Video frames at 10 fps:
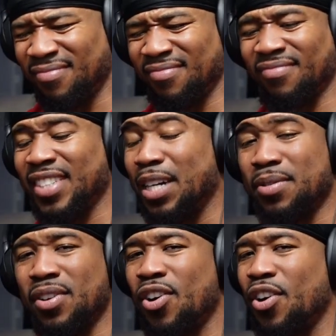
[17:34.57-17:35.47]
Mm, that
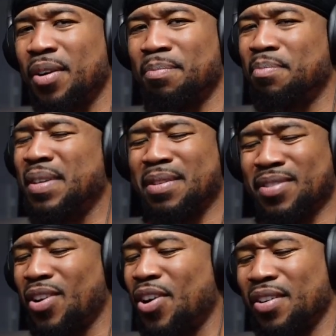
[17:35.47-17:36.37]
was hard. That
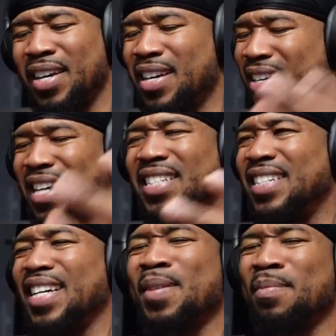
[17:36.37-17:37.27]
was hard.
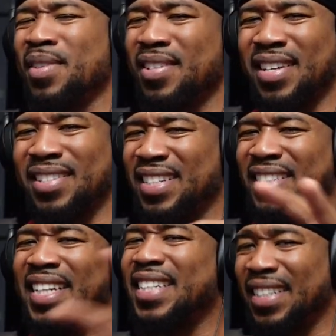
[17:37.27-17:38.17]
That's gems. That's
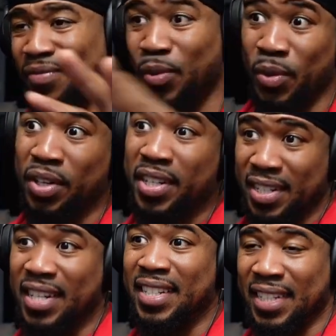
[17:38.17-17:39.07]
he's teaching for real. He
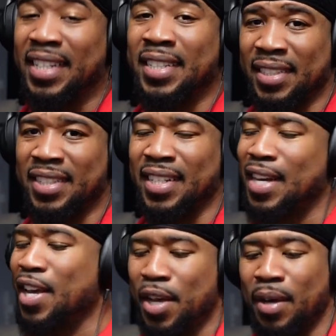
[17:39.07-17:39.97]
just said he's teaching shit.
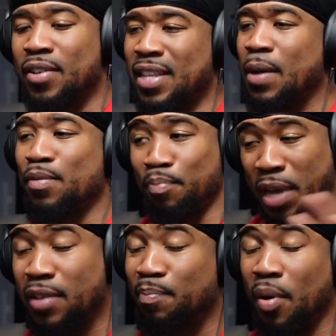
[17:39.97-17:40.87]
That, that was
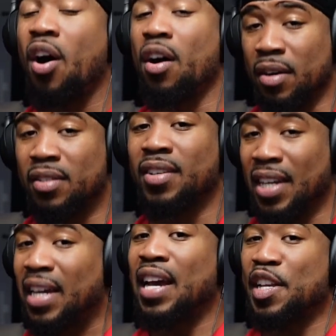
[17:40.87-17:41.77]
that's bars.
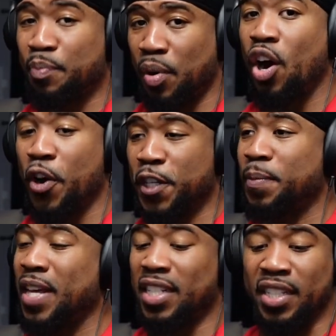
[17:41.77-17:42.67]
That's bars,
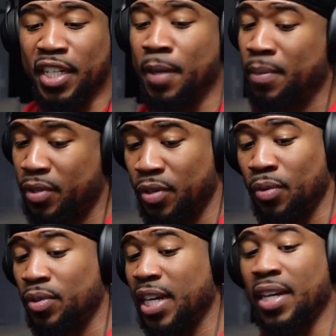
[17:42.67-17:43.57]
but that's gems
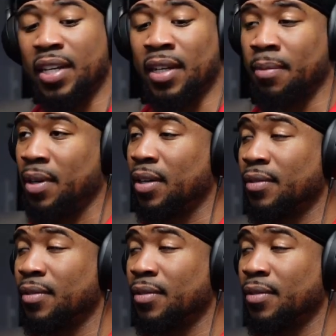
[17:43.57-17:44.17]
too. Say it again, bro.